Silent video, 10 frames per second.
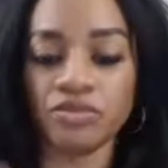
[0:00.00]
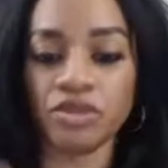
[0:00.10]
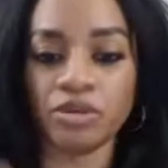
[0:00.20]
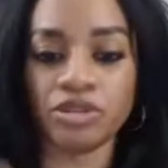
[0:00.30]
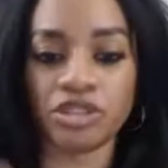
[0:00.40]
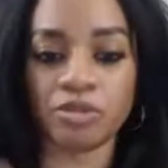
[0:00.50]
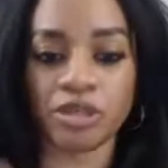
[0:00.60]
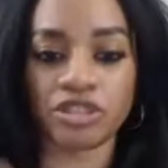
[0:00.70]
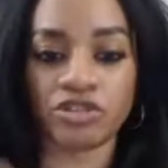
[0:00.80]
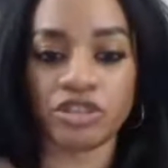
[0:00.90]
let me share my
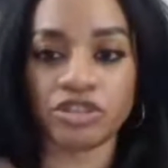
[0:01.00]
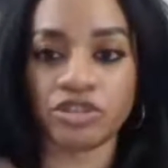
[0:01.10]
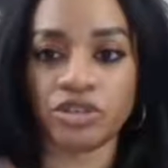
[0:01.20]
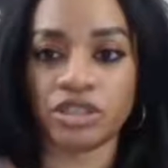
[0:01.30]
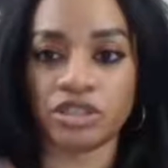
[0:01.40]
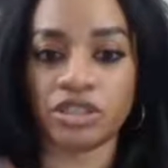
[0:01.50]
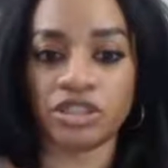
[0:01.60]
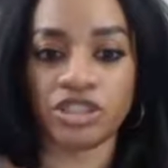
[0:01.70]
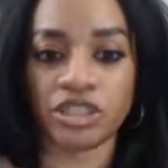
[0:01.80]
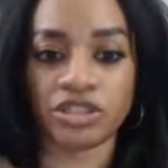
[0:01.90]
screen so you can get
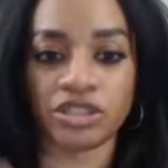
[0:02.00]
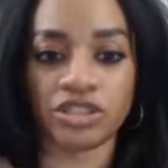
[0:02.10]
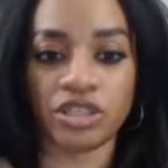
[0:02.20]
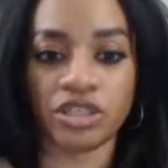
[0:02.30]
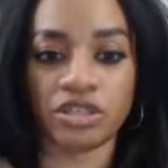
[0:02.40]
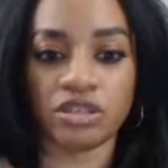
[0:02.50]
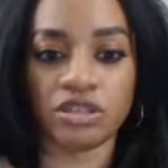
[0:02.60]
a chance to see it.